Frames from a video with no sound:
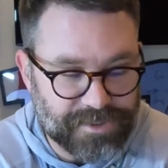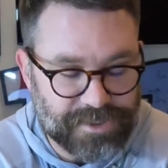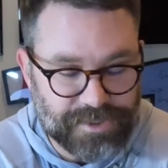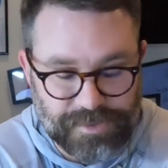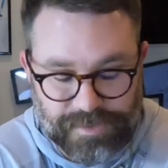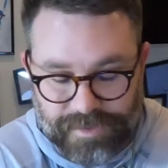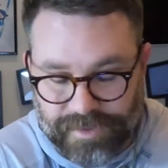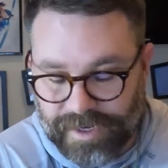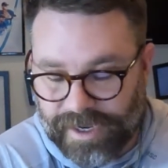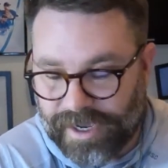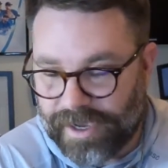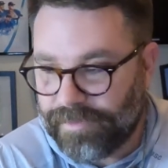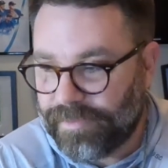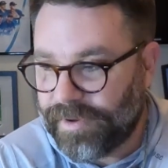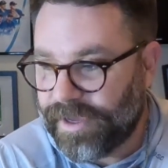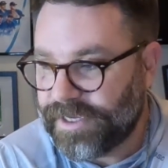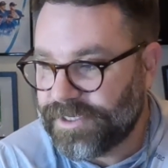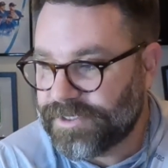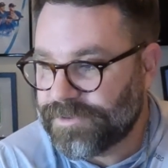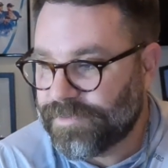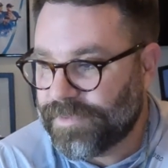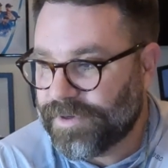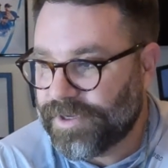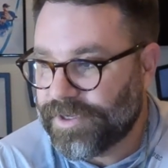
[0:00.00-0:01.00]
junior high
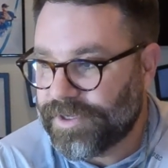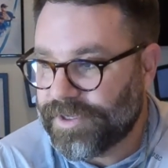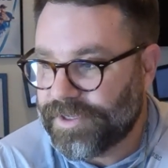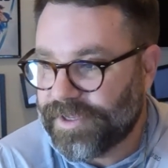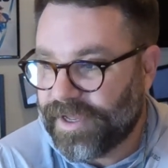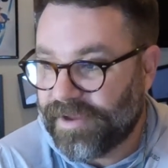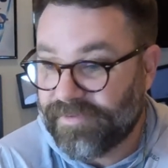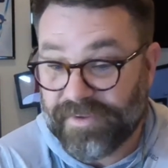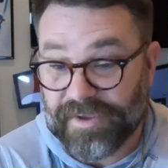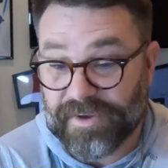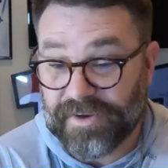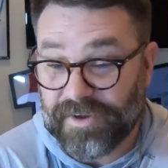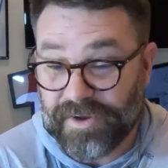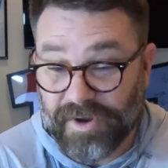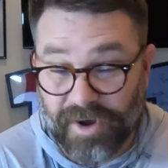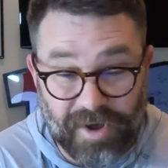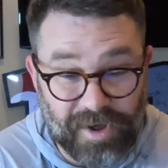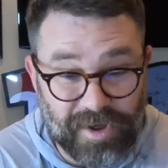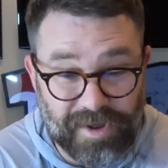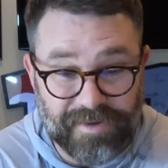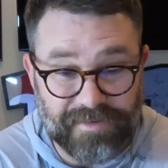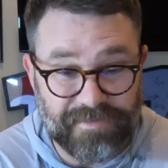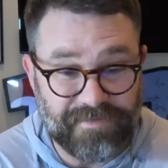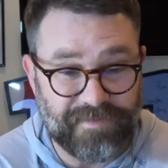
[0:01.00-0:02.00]
baseball, I've done
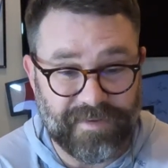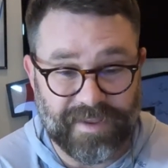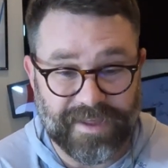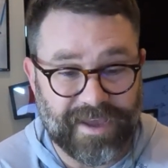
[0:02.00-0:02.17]
golf.